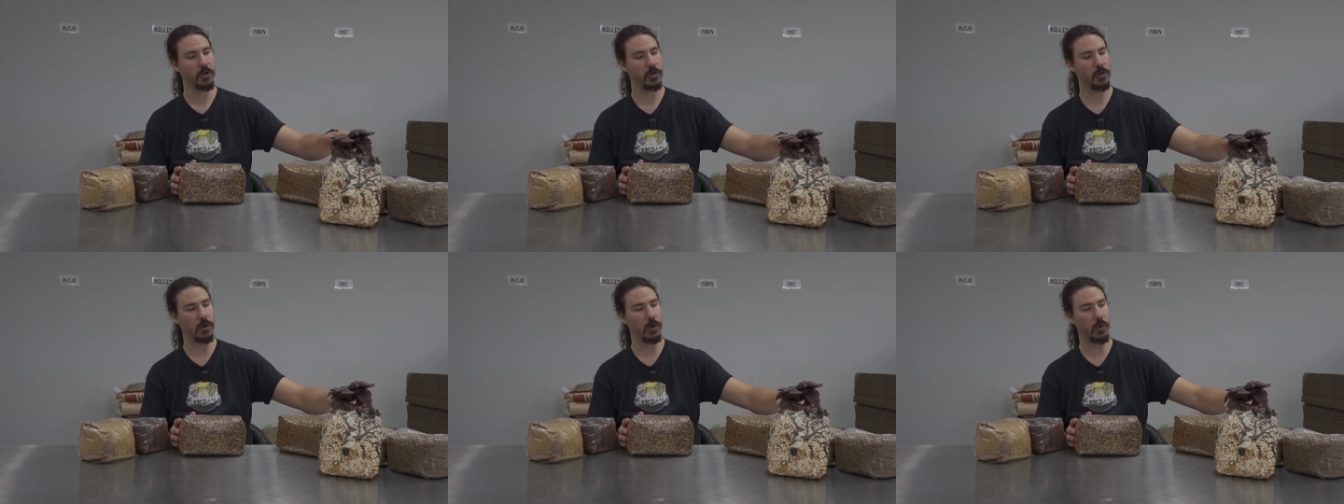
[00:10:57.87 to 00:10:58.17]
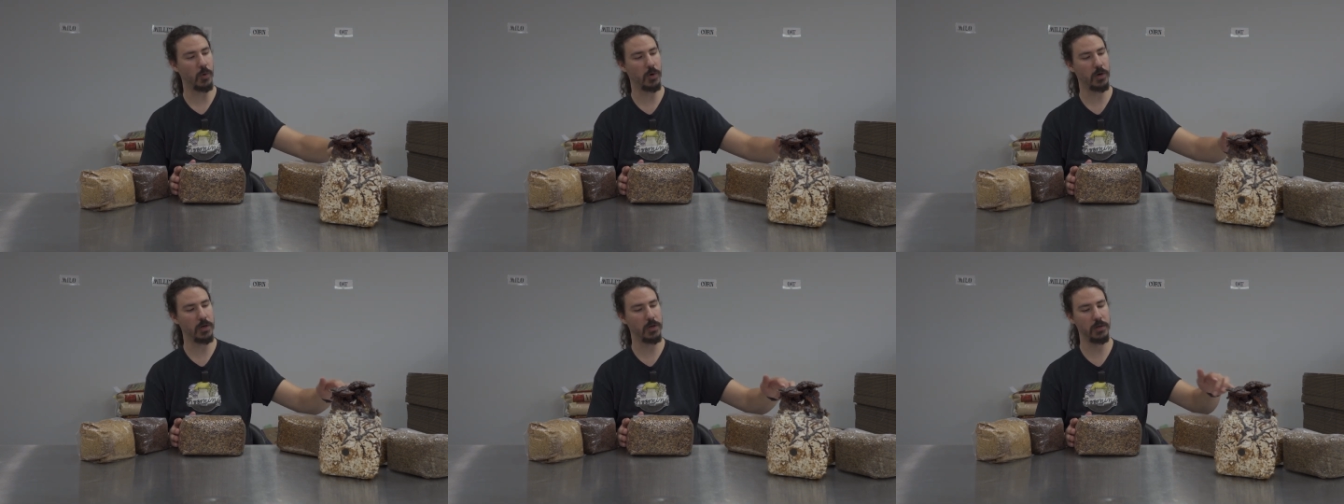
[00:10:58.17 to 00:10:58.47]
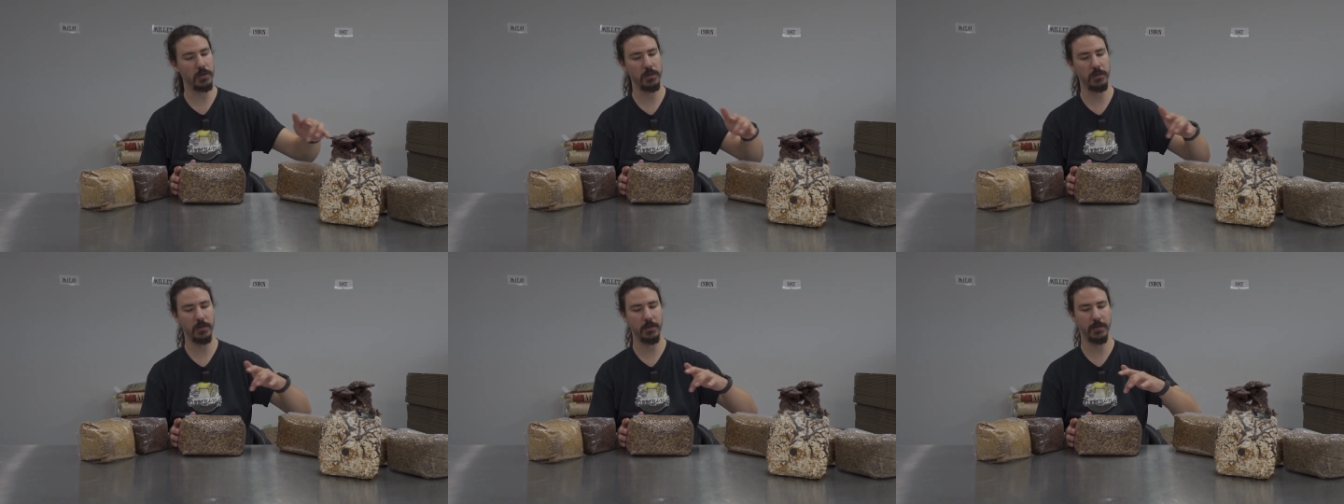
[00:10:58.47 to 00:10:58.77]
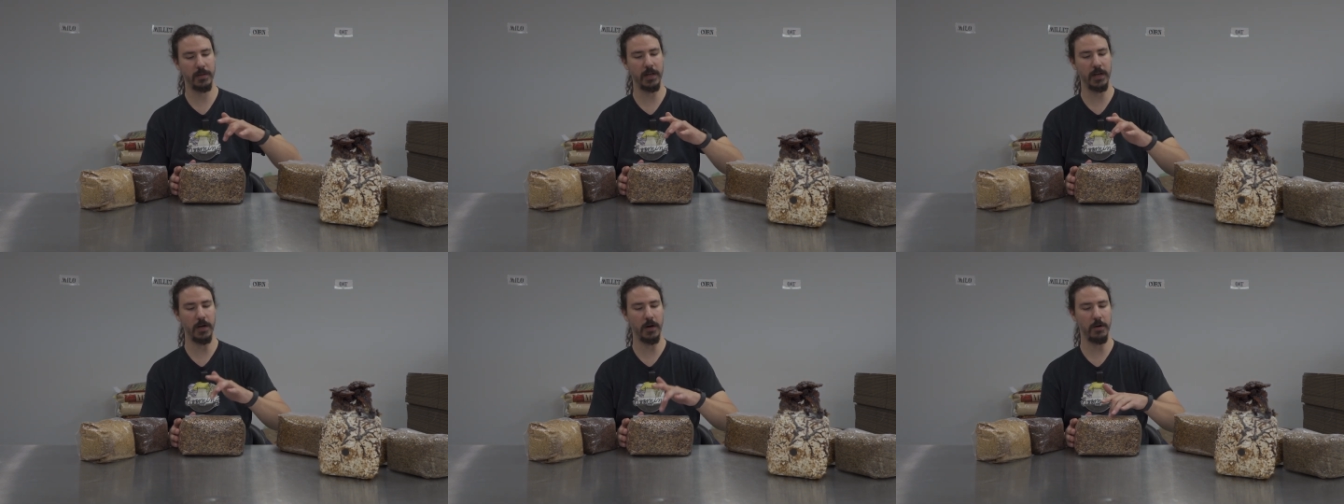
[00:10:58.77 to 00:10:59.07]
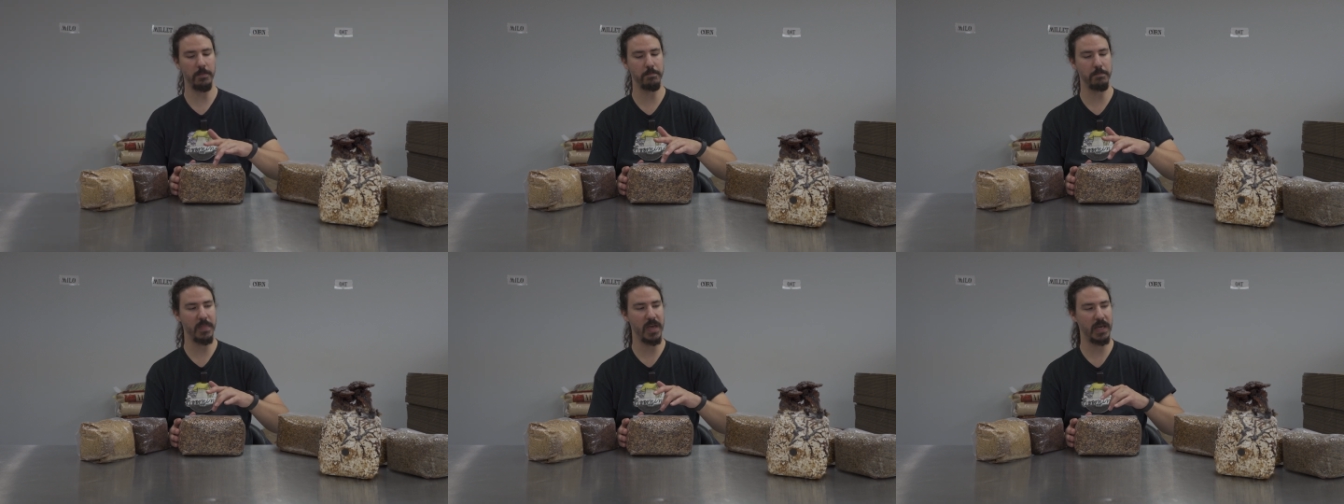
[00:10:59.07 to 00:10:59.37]
corn, then
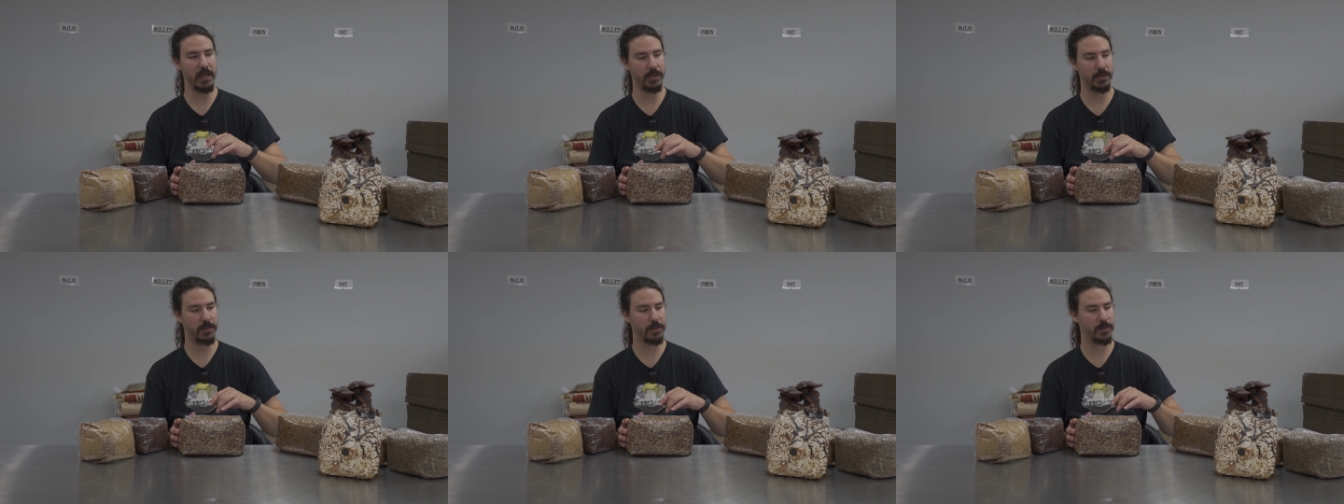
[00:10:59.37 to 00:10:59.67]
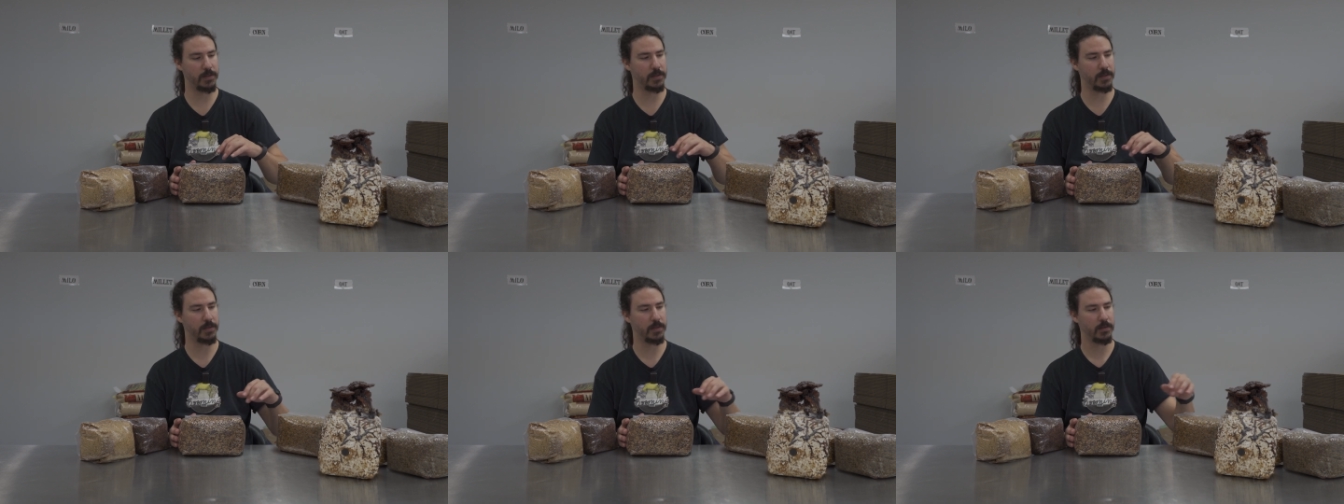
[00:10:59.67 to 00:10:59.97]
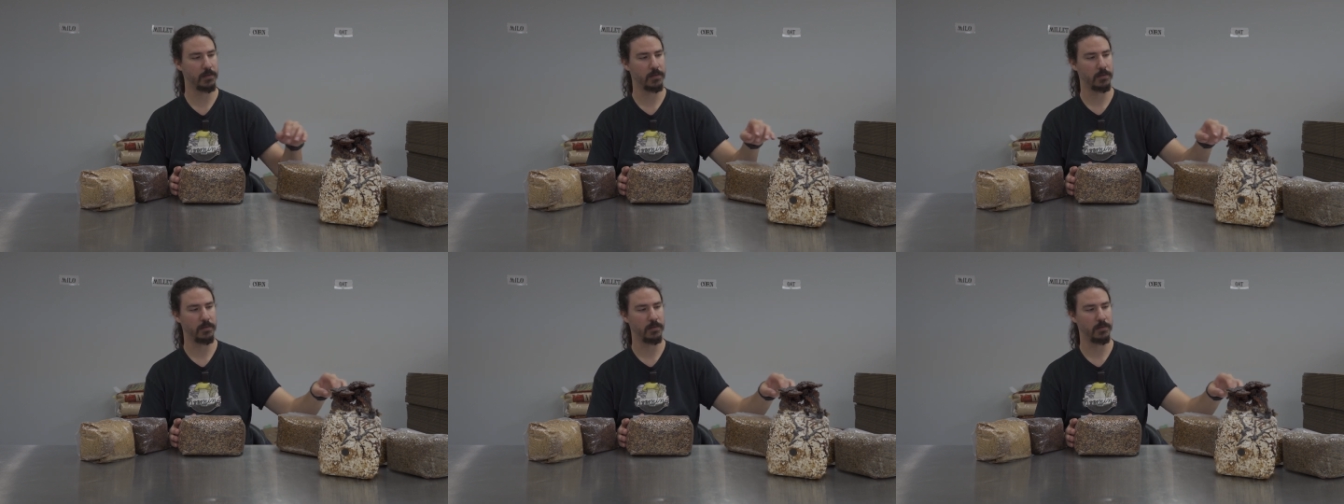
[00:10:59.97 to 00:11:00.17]
our mix,